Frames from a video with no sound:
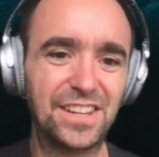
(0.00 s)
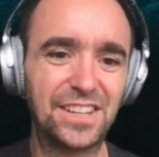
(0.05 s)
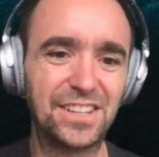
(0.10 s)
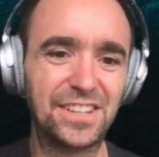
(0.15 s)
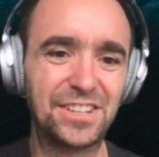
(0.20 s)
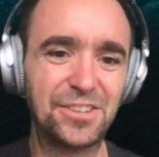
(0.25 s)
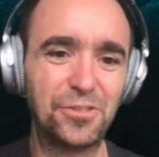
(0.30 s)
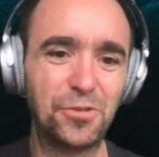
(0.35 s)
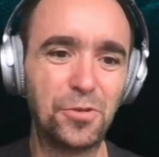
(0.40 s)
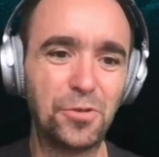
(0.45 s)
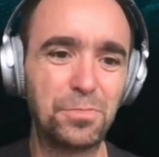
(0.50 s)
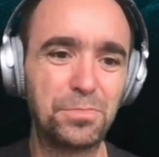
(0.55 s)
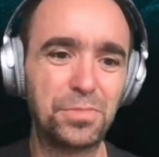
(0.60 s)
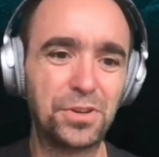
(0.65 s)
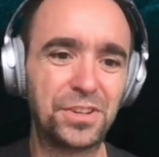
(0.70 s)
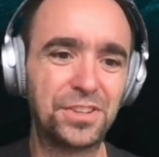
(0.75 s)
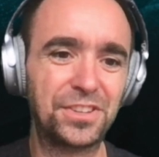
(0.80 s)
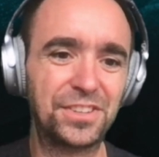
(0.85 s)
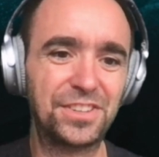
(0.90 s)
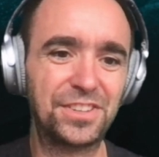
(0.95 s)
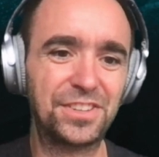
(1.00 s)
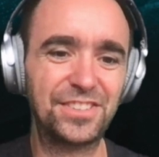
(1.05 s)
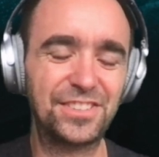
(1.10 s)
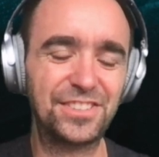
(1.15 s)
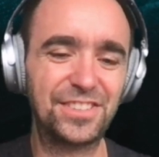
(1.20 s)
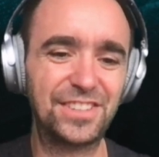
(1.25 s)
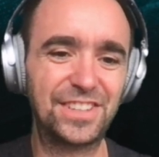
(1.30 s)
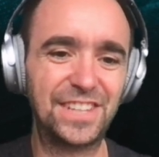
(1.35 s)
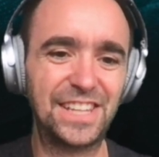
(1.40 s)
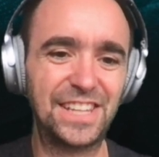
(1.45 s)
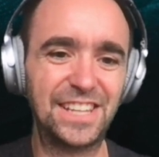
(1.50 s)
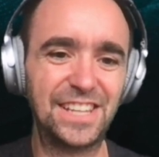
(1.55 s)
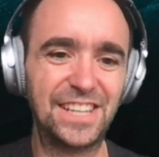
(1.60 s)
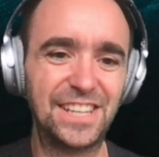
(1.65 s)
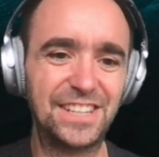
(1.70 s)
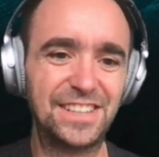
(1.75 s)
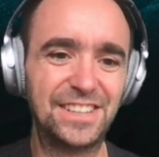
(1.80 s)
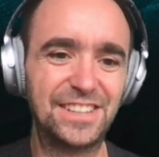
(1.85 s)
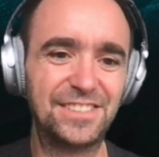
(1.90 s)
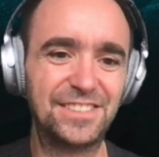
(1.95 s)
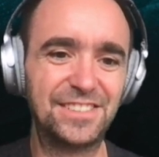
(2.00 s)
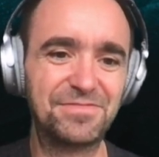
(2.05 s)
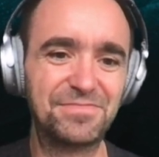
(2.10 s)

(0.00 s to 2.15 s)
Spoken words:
open the